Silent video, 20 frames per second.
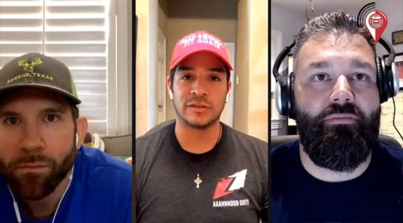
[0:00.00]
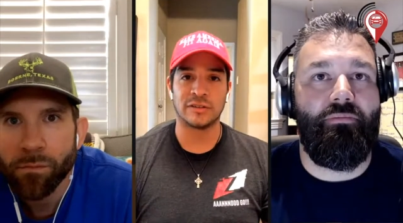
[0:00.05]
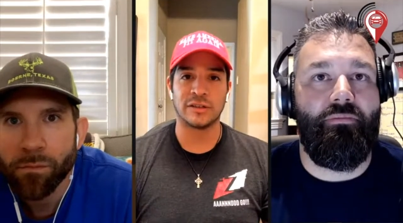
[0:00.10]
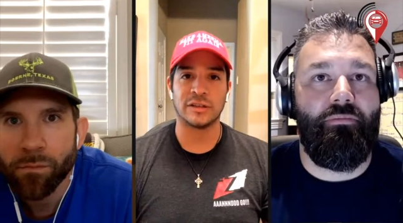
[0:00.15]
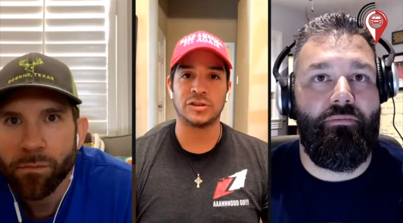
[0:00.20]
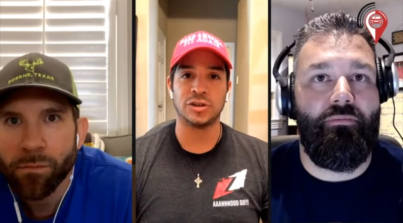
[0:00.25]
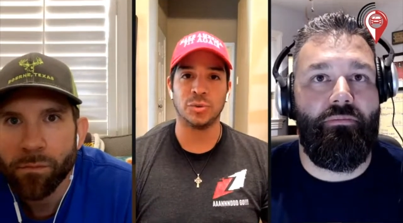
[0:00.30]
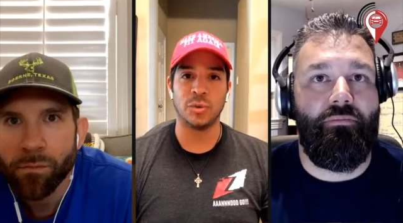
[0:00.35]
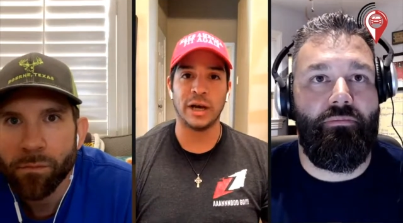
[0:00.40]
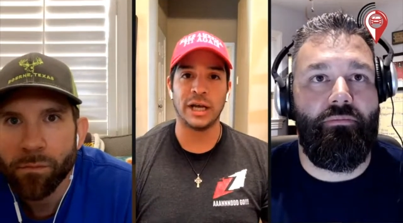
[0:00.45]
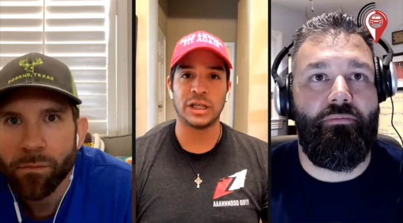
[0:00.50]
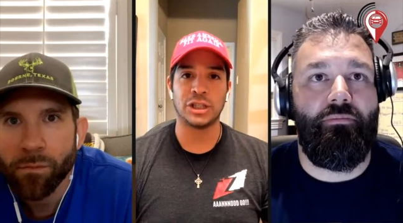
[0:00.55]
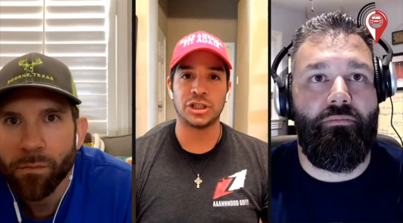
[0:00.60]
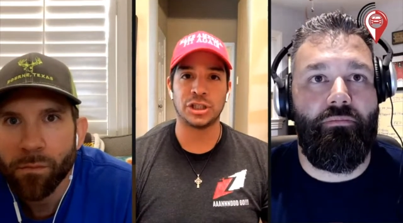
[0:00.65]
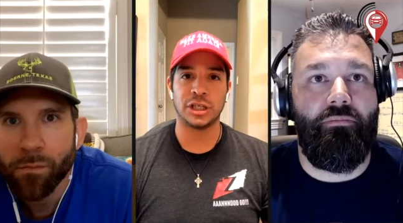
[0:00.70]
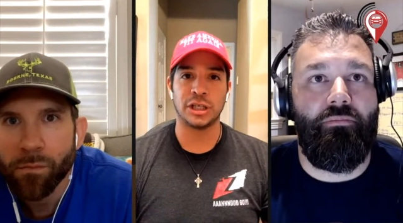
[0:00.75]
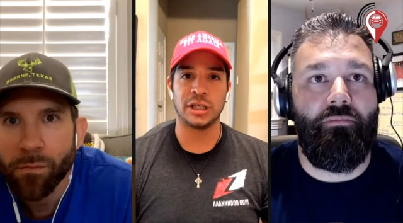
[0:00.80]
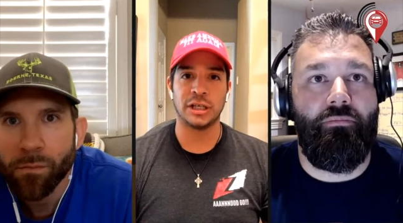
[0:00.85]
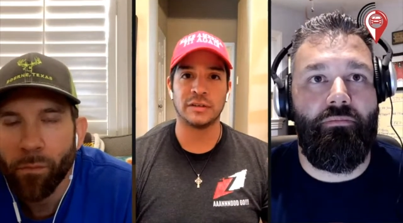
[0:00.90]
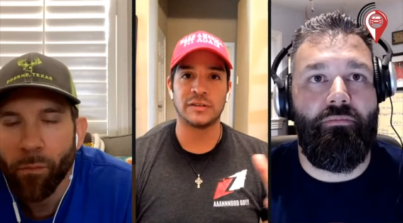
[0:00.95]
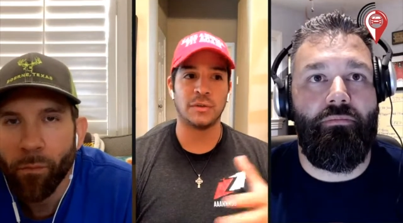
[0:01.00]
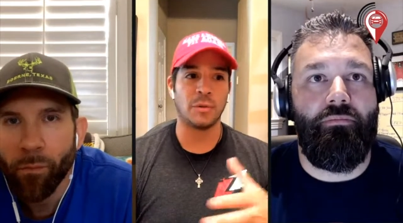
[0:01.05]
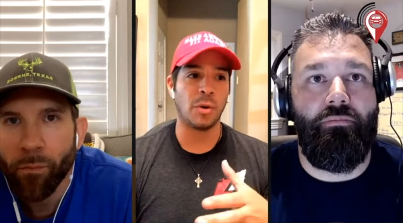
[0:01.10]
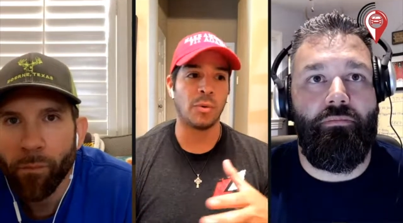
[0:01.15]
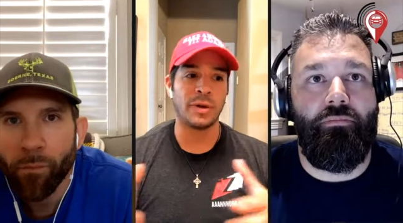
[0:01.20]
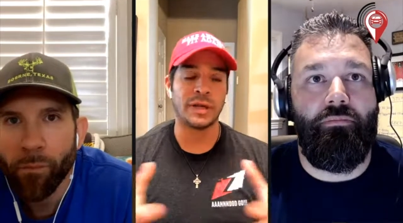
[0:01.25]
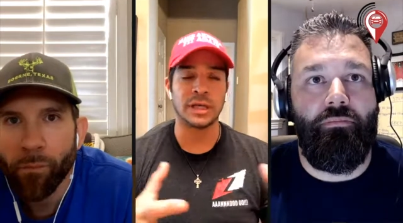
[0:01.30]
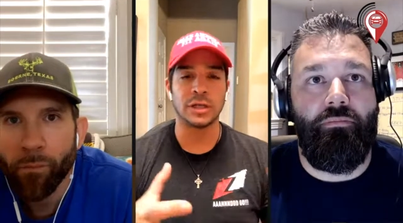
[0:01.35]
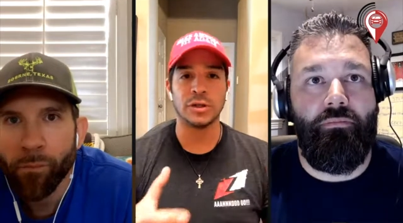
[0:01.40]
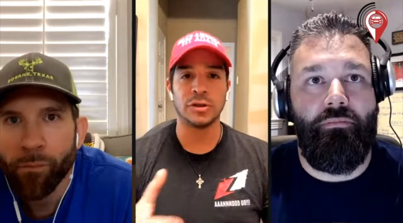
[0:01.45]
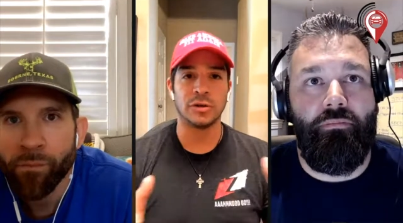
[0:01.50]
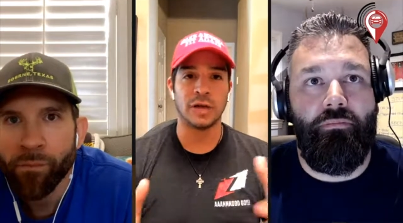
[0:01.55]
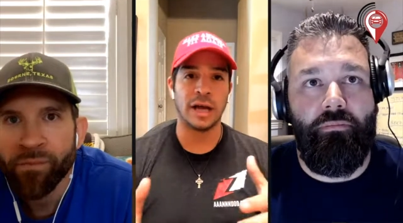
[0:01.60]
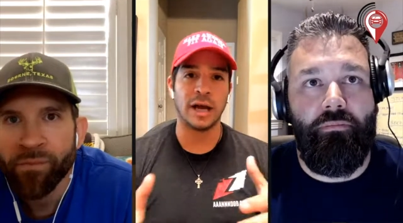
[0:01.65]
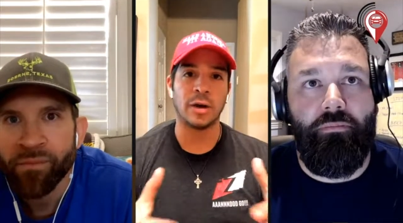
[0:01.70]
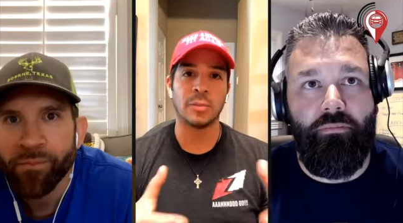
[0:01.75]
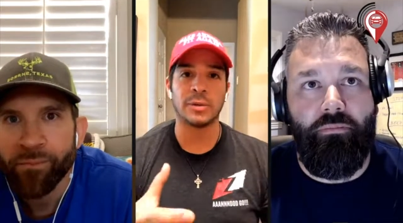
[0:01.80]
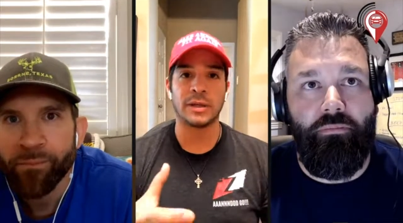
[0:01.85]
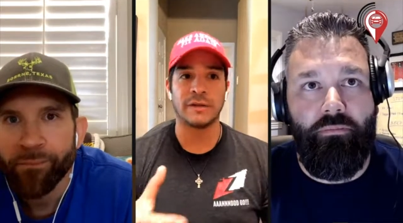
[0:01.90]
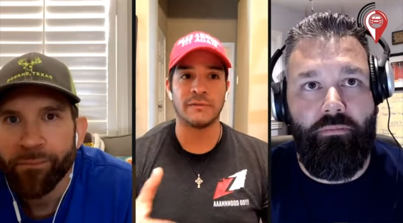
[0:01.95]
Speaker 1: situation and see what we can do
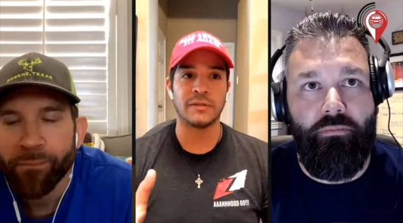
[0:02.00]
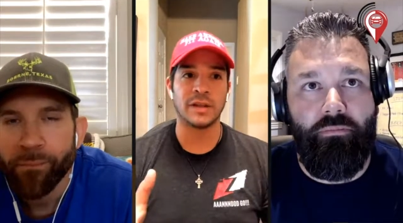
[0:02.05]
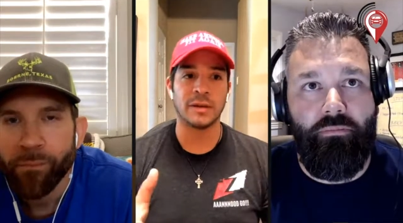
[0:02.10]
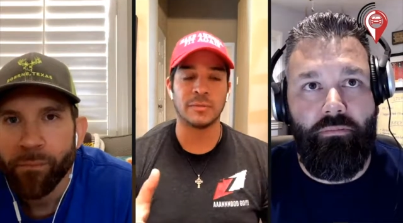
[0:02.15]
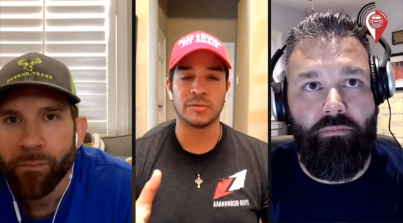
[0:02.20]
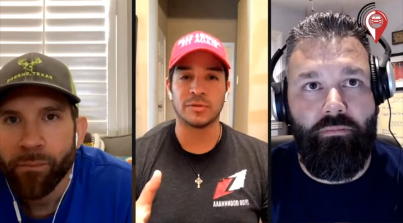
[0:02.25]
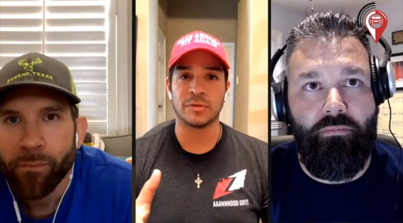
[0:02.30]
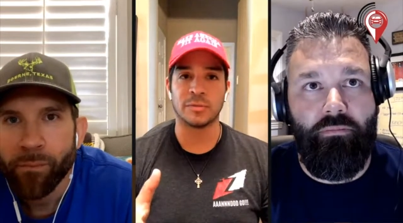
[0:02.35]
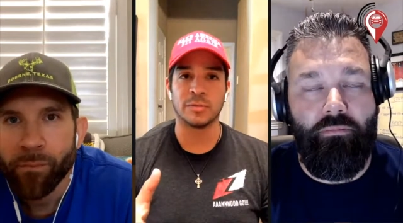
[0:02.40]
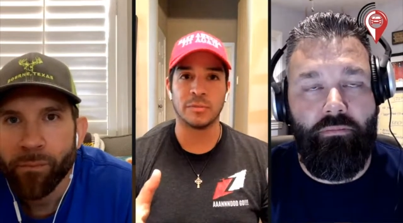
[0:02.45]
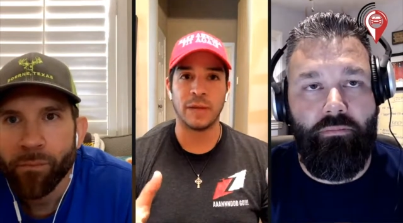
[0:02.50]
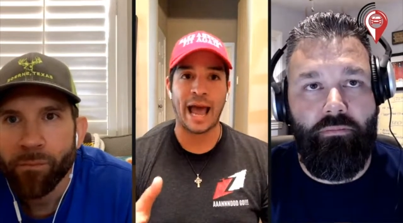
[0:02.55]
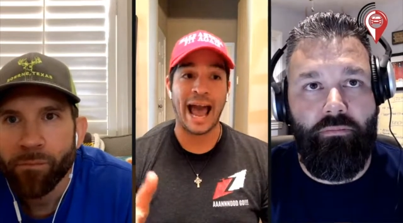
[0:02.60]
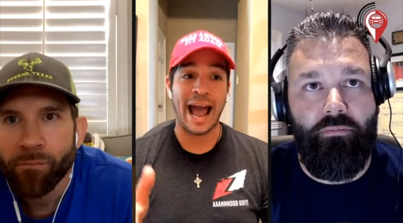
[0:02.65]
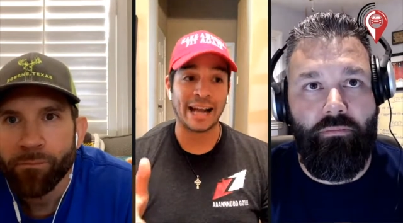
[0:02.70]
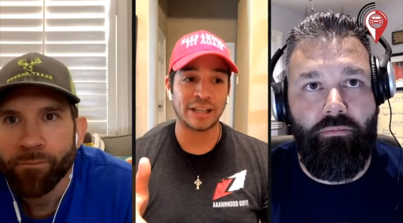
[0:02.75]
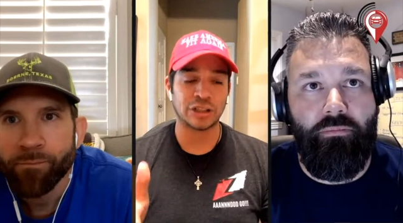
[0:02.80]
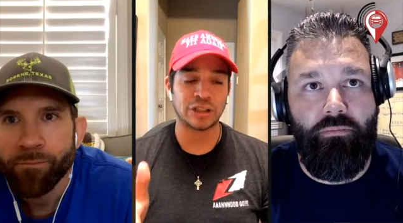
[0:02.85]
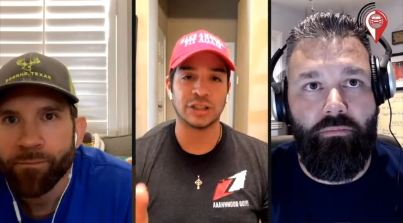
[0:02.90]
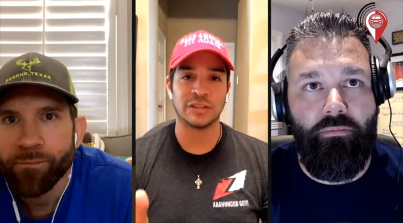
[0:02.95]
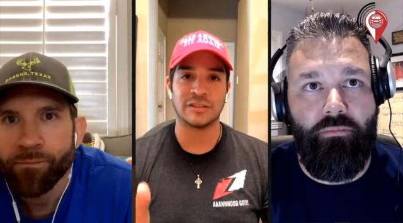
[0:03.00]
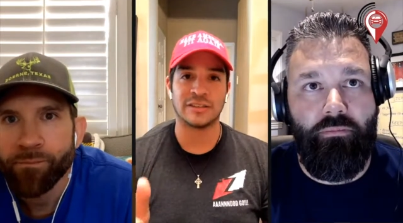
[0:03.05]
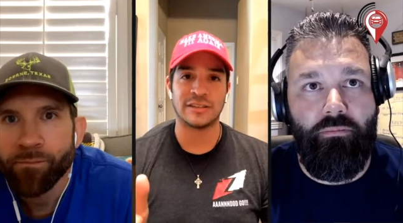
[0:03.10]
to help give them some action